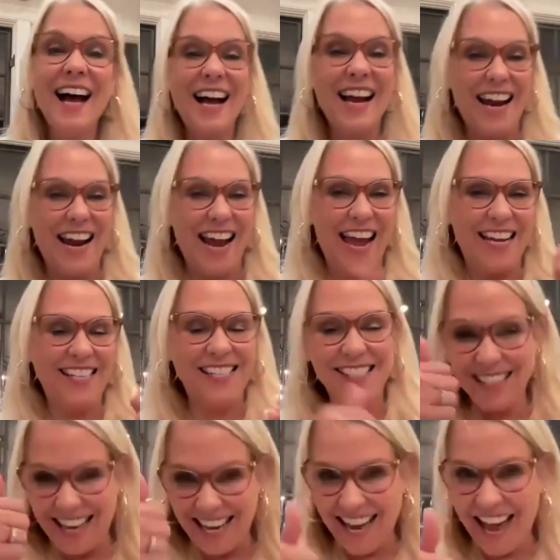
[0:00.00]
All right. She's
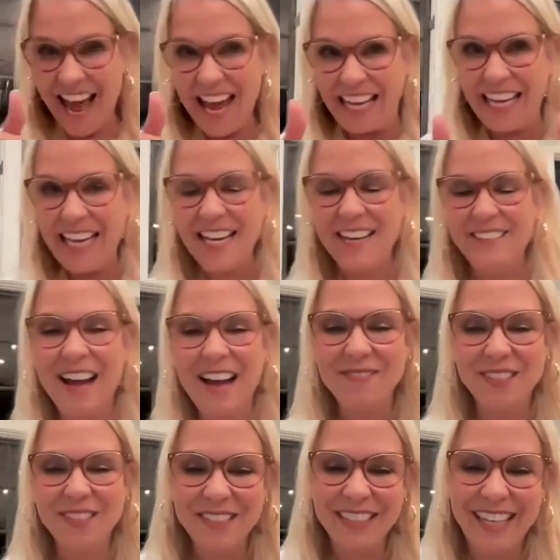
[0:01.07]
like, I am.
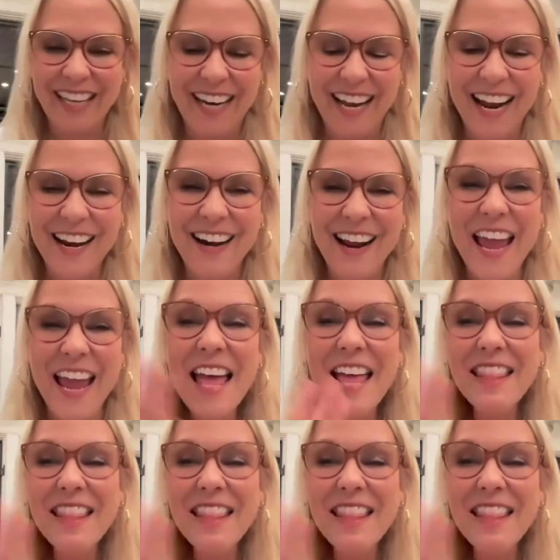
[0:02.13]
I'm doing it. All right.